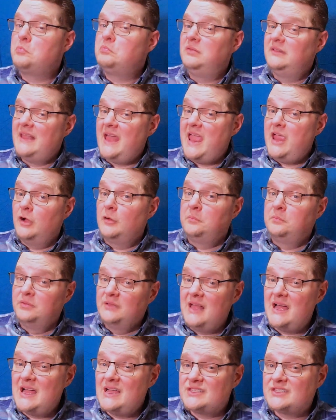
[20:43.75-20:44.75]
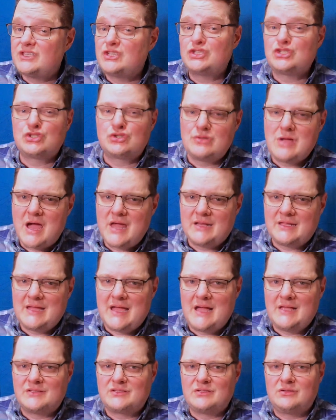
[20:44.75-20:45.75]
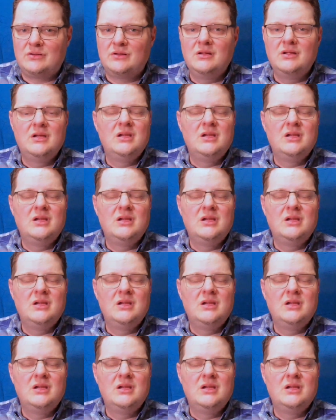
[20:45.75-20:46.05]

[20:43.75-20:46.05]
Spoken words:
Player Plus Stratocaster.